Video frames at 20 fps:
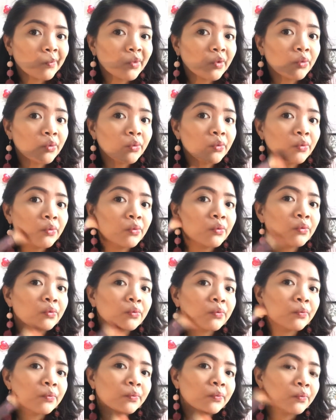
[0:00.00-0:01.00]

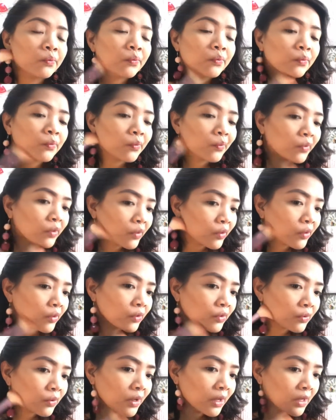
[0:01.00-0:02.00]
Oh,
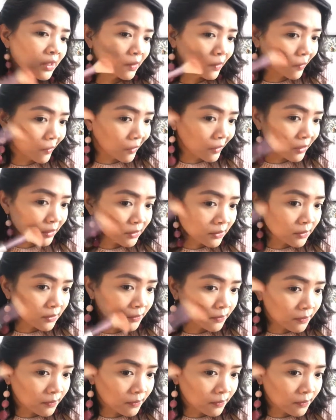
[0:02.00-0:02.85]
it's really nice.